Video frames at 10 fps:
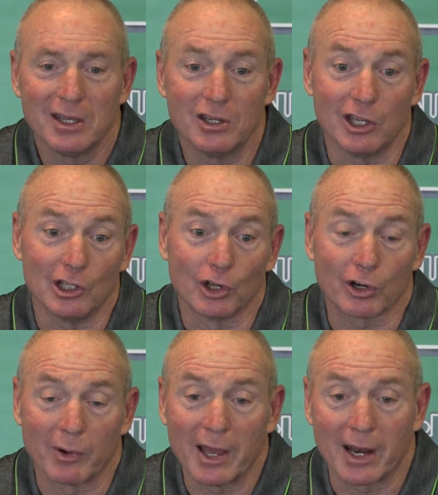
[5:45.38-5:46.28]
you know you
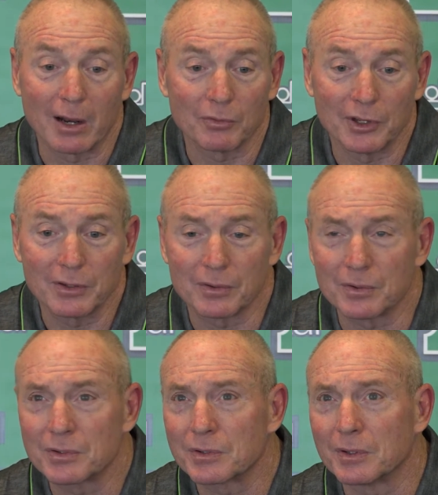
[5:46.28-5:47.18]
look around. I don't think
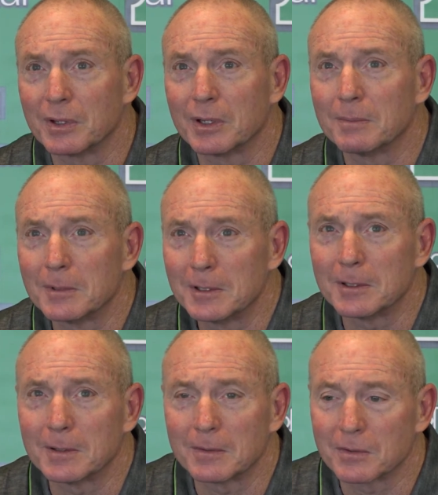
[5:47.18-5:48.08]
there's, uh,
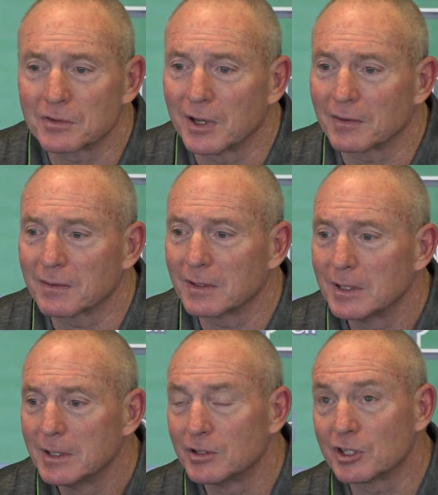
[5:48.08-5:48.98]
you know, there's not
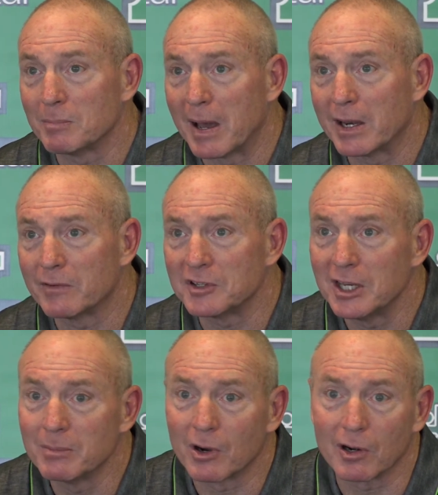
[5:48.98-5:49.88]
just about every
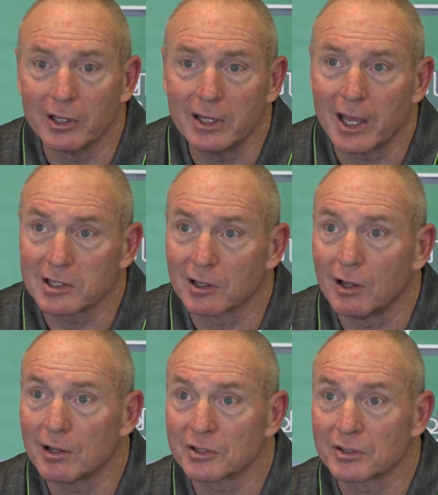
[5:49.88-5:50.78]
team in our league has a
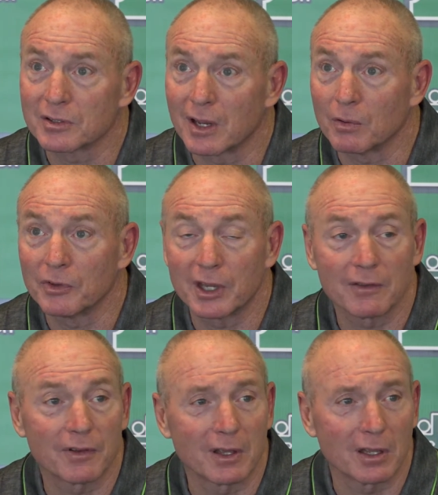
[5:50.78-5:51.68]
loss. I don't think
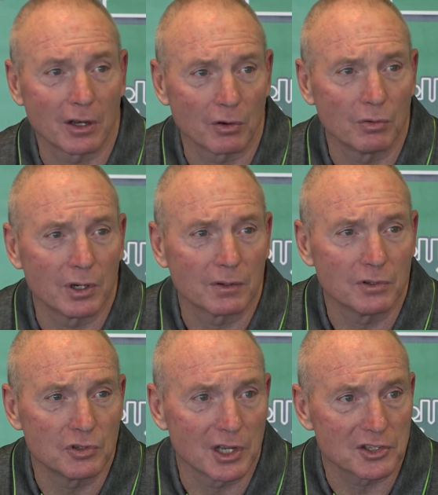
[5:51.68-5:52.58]
F, I know uh,
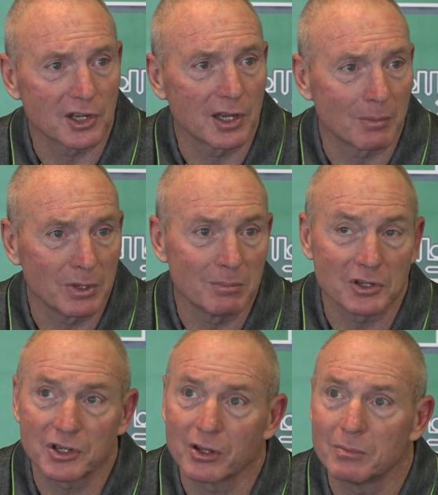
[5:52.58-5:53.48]
UTSA got beat
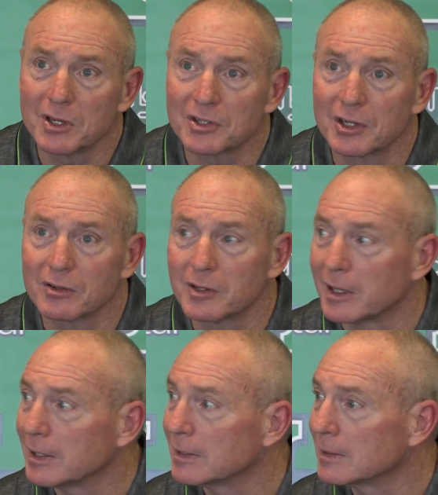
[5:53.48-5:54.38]
by Southern Miss the other
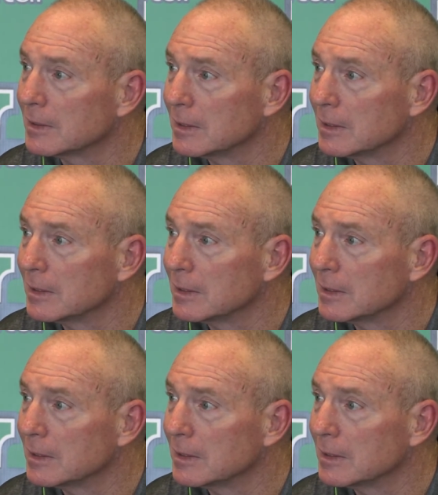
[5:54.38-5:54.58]
day, and